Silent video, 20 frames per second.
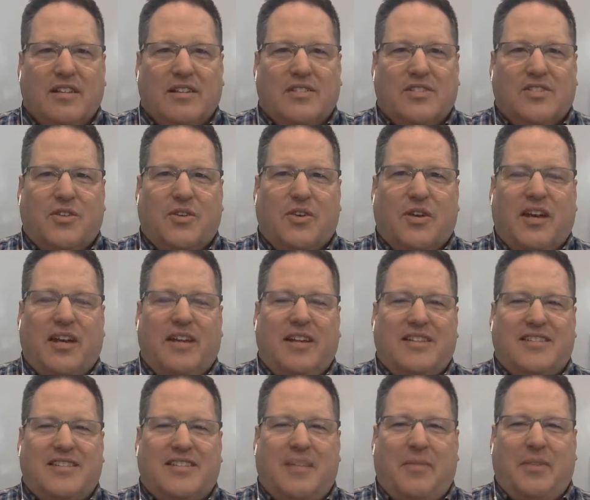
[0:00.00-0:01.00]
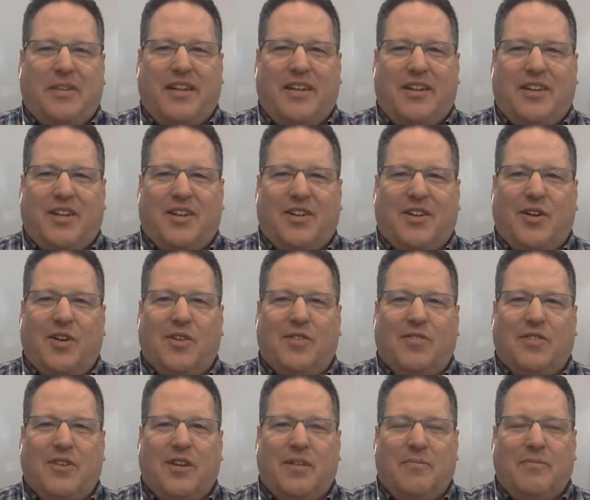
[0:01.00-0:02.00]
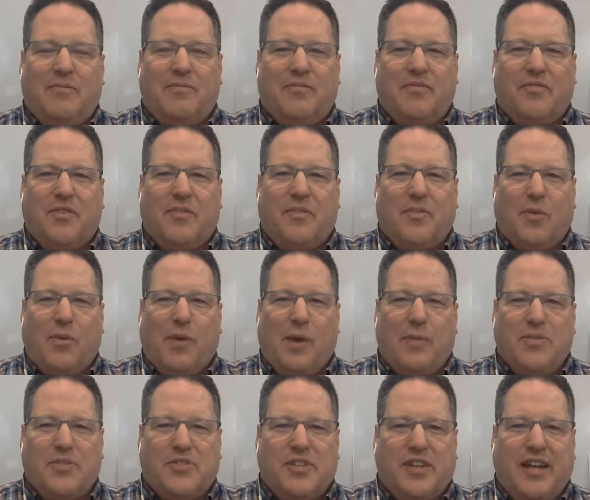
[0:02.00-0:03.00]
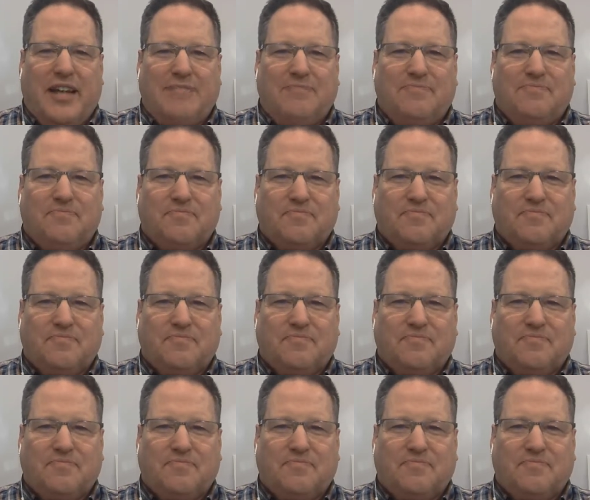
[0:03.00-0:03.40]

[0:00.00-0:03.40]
So again, that's something that you can learn from their website.